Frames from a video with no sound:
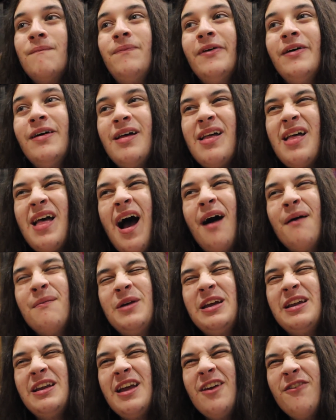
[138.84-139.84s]
But, I
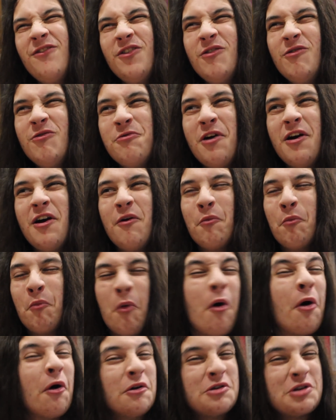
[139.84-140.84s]
mean, if you
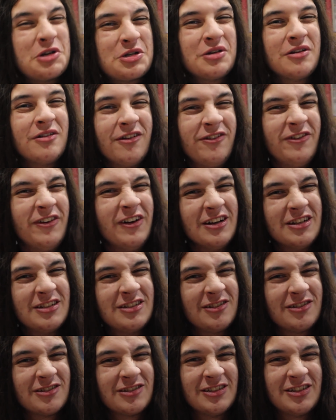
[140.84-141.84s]
watch the
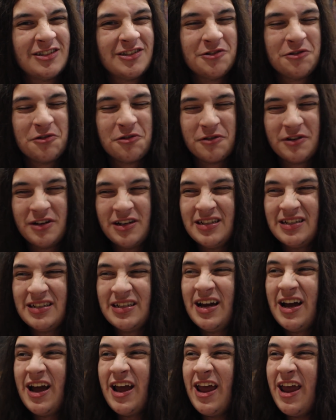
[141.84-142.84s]
first Doctor's
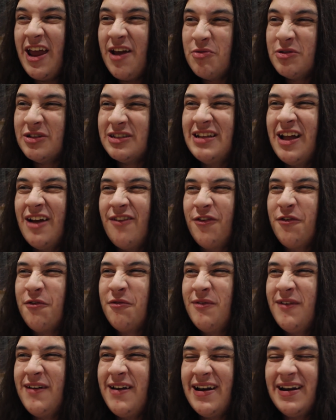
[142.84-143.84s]
stories, he was never
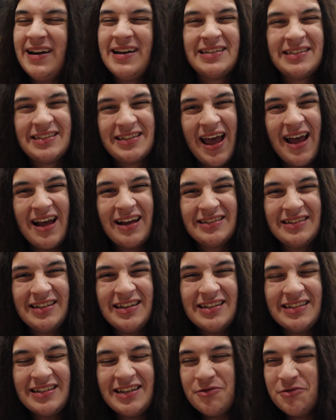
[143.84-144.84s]
really sexist.